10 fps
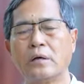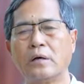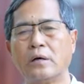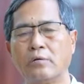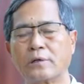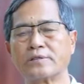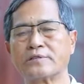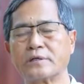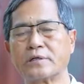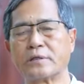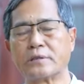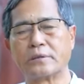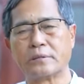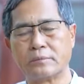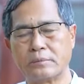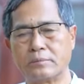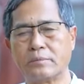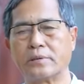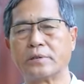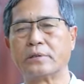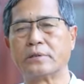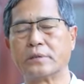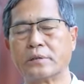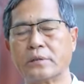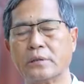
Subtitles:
hotels, the